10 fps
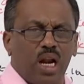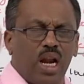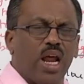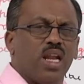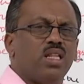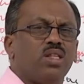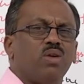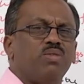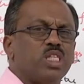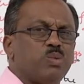length
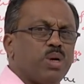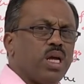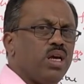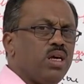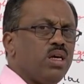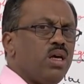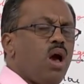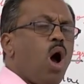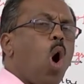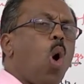of the spring,
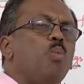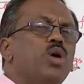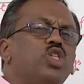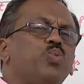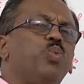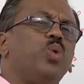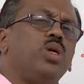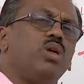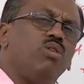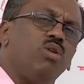how much
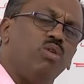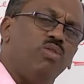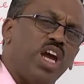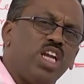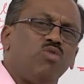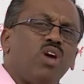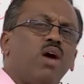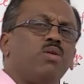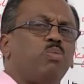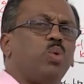weight we
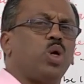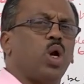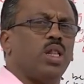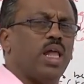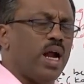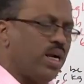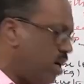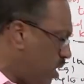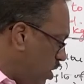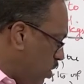have to put on
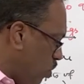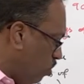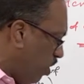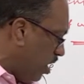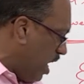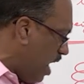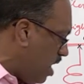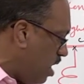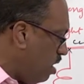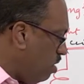that. So for
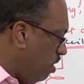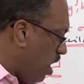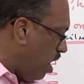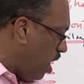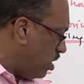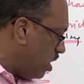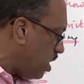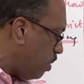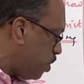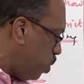that I just
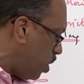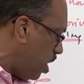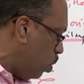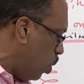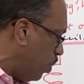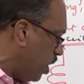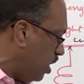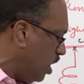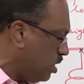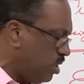substituted over
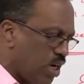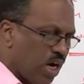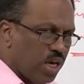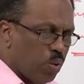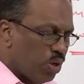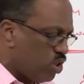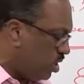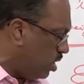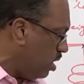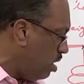the general
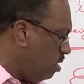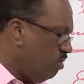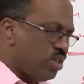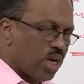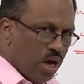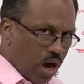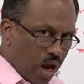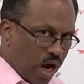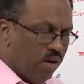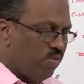equation which I
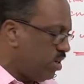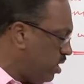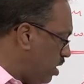arrived.